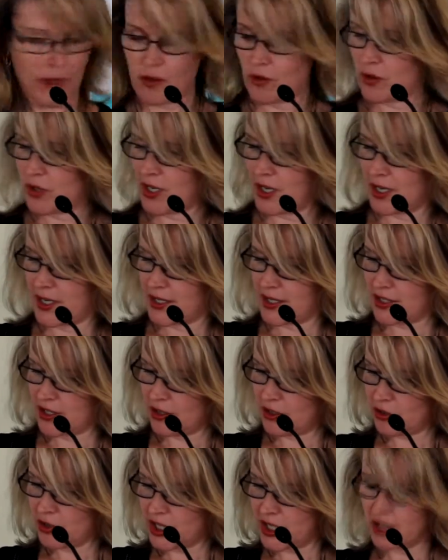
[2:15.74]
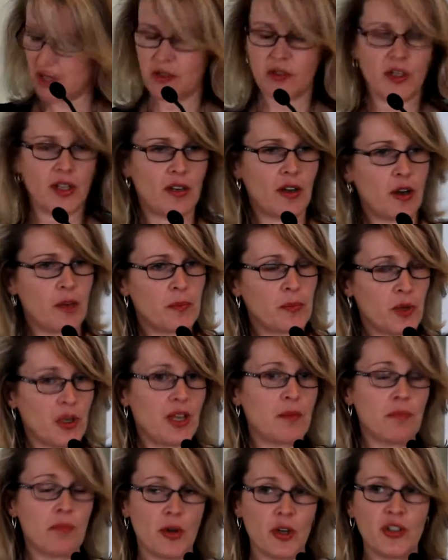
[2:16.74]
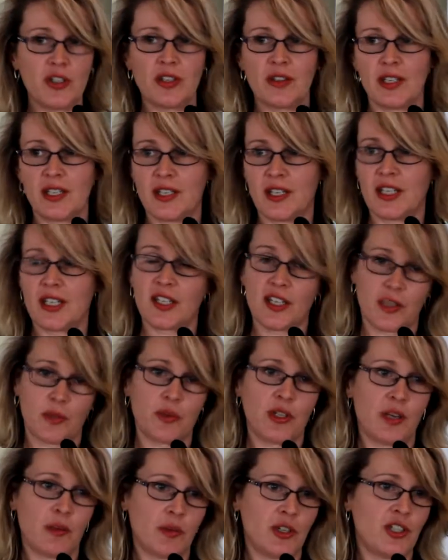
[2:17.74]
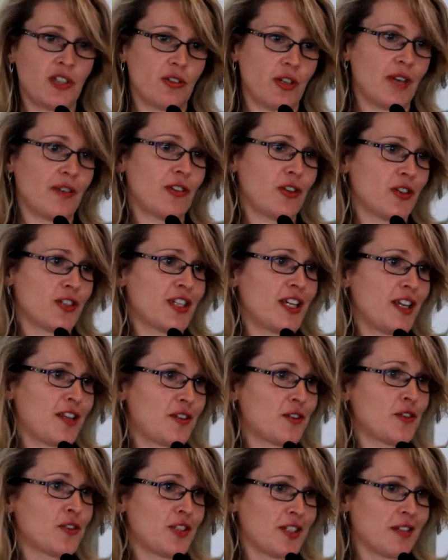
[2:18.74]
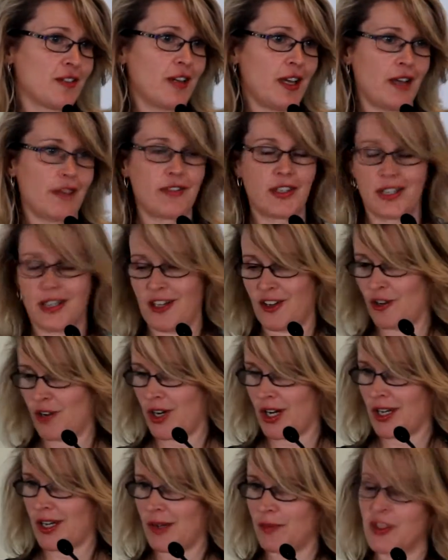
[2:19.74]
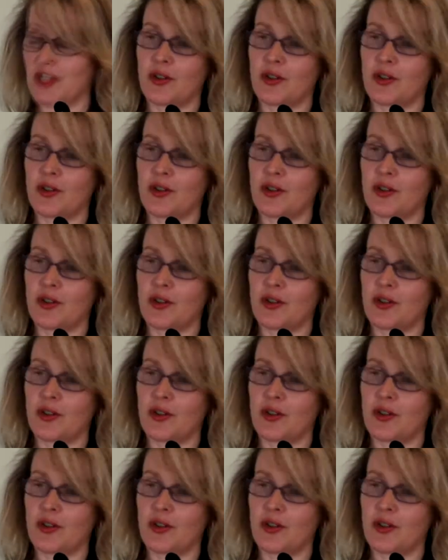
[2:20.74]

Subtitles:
Okay, so most of these things, because we do have a lot to get through, so I have to get cracking.